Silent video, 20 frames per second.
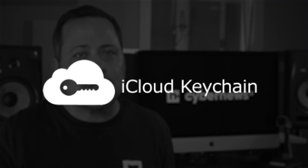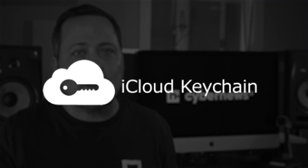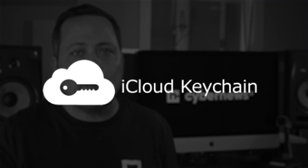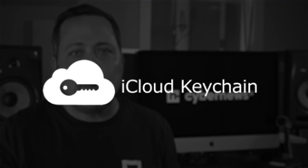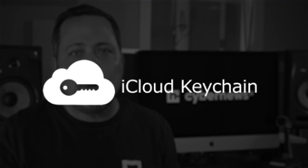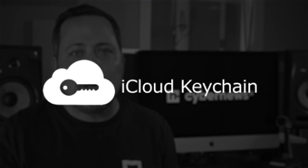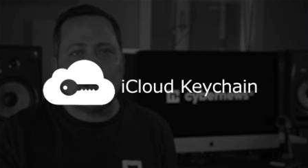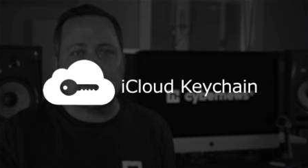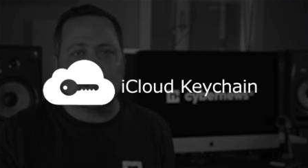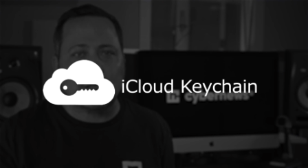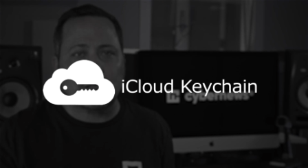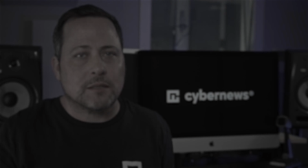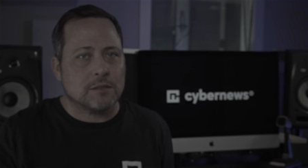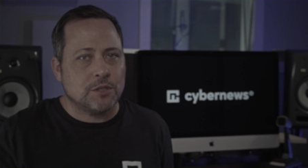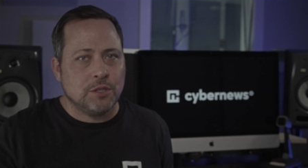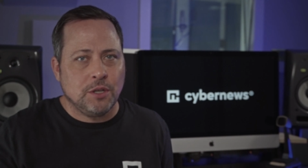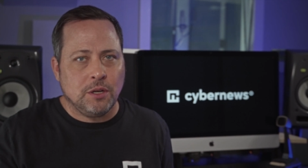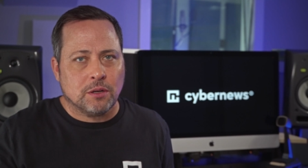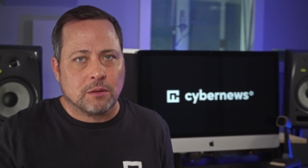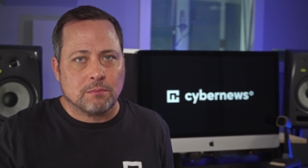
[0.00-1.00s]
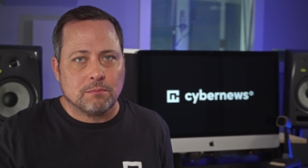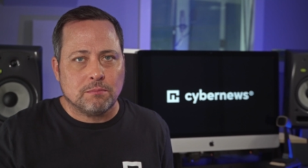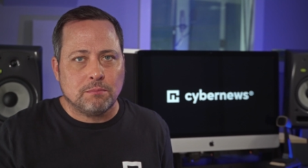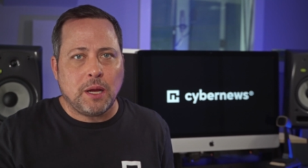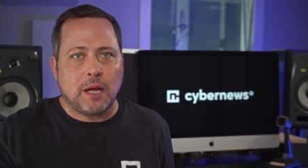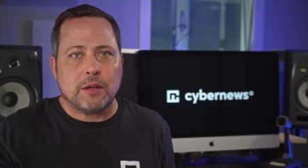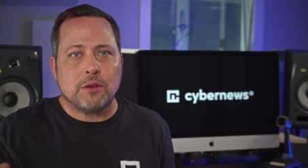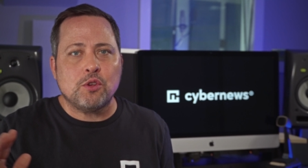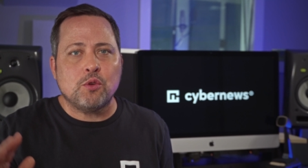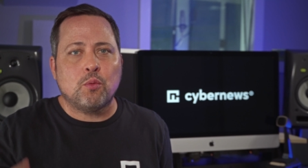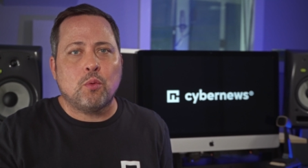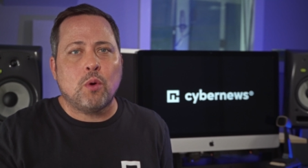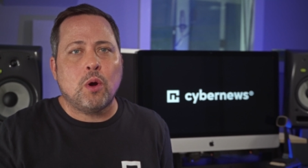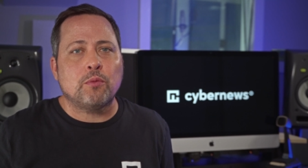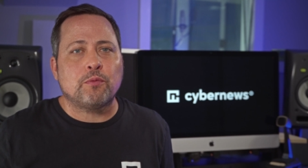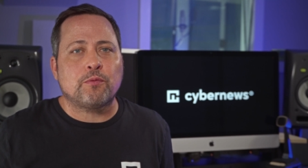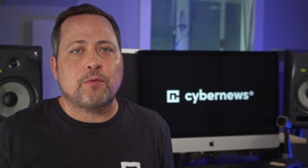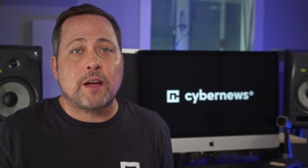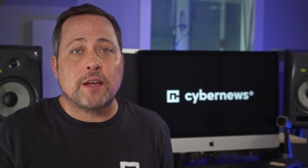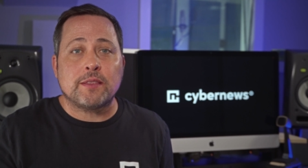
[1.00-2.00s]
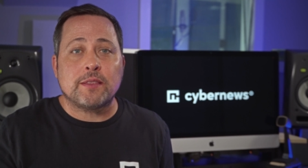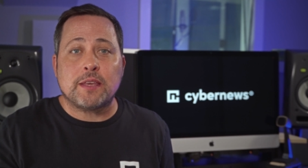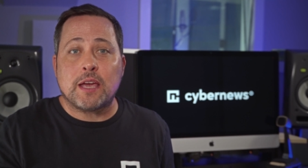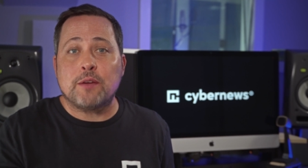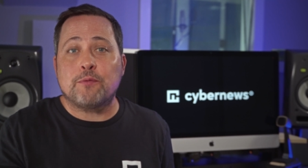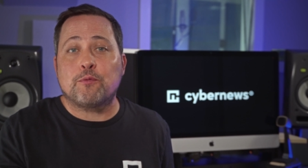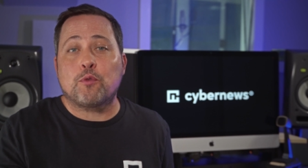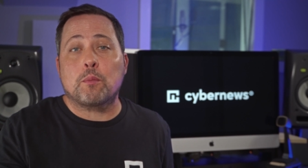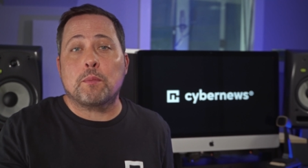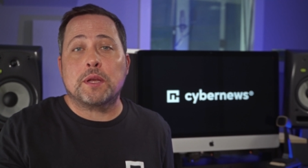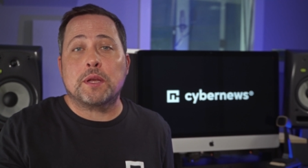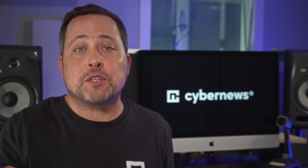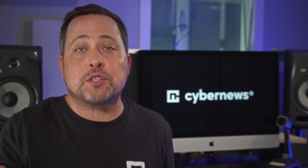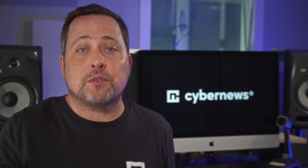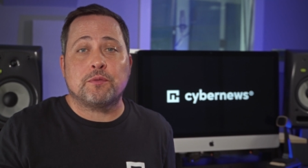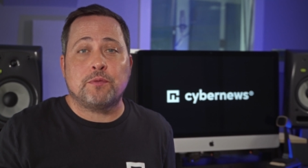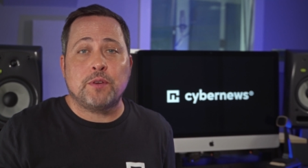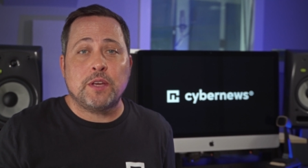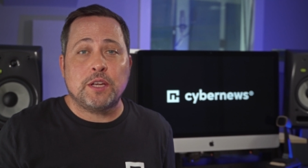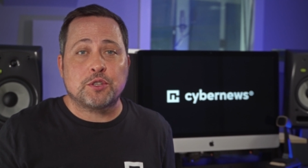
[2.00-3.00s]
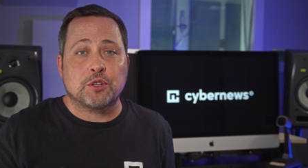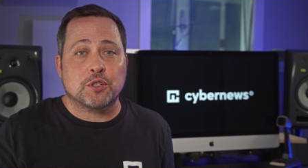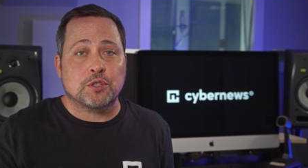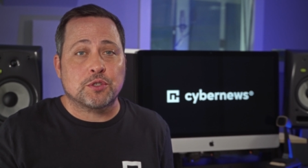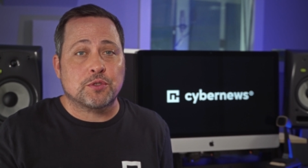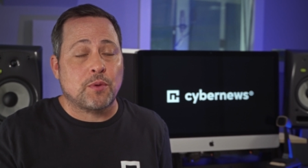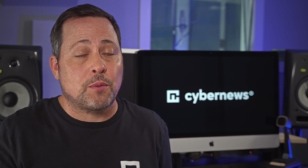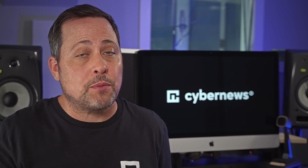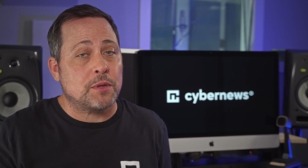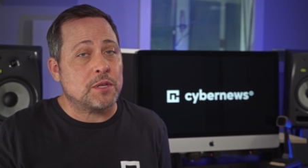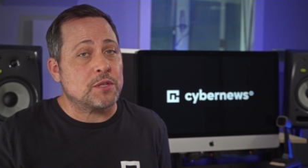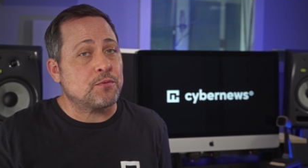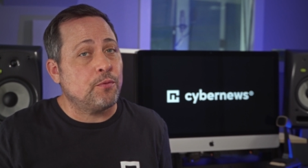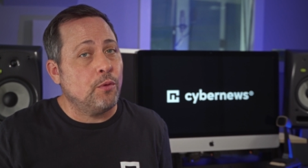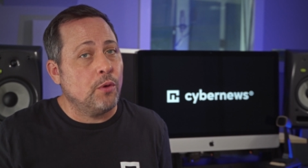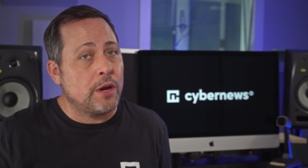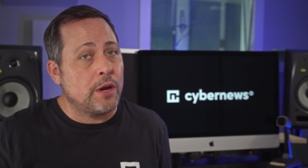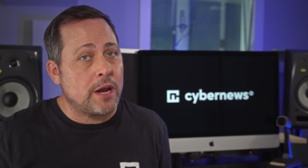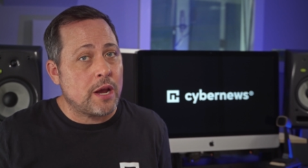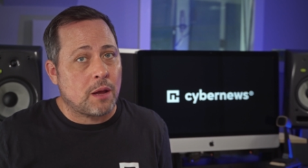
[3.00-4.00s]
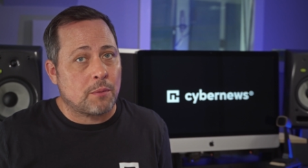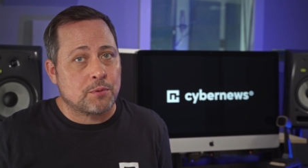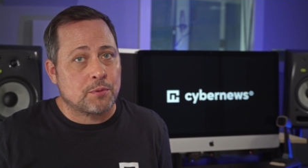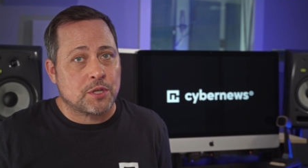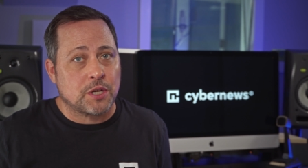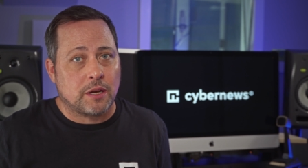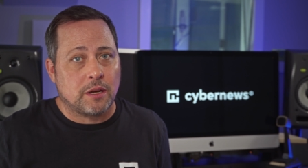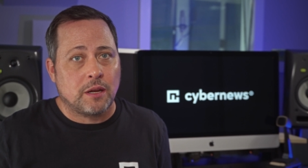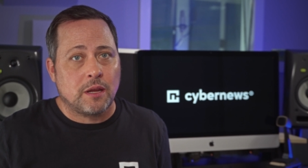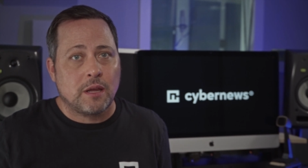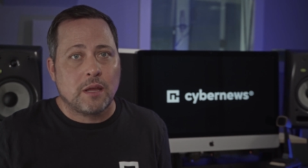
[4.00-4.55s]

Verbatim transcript: the basics, sure, but you won't find the aforementioned features from this free option.